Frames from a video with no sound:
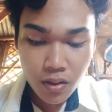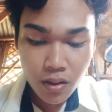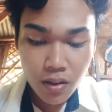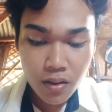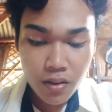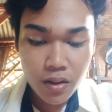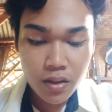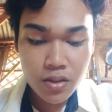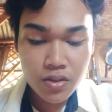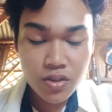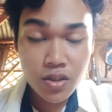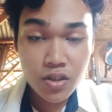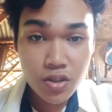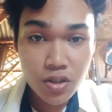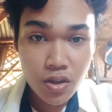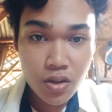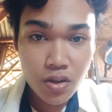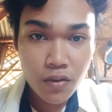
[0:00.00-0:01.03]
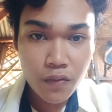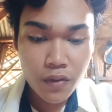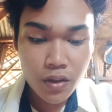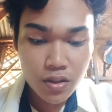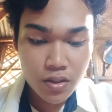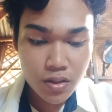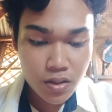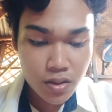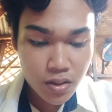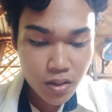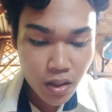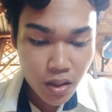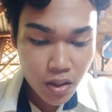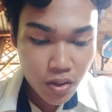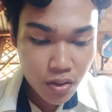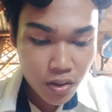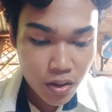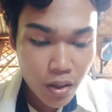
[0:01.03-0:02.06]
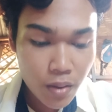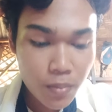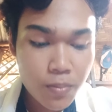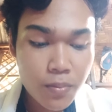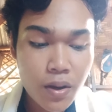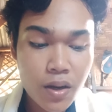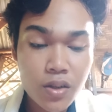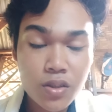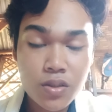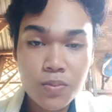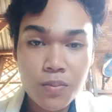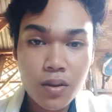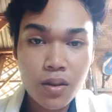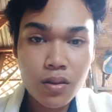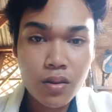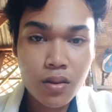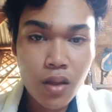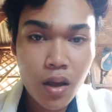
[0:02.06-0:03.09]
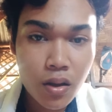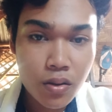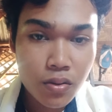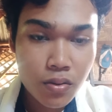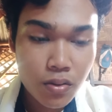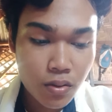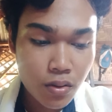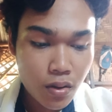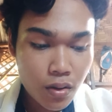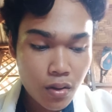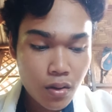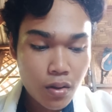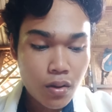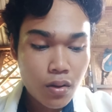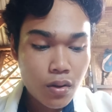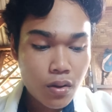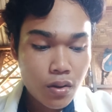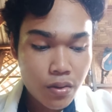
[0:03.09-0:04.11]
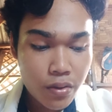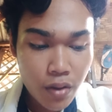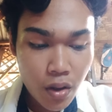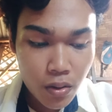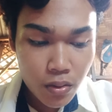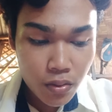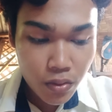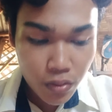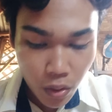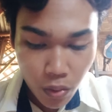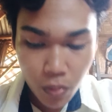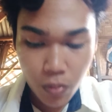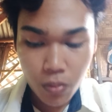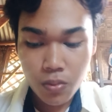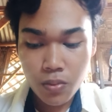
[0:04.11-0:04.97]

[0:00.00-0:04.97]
the decision of executive management down through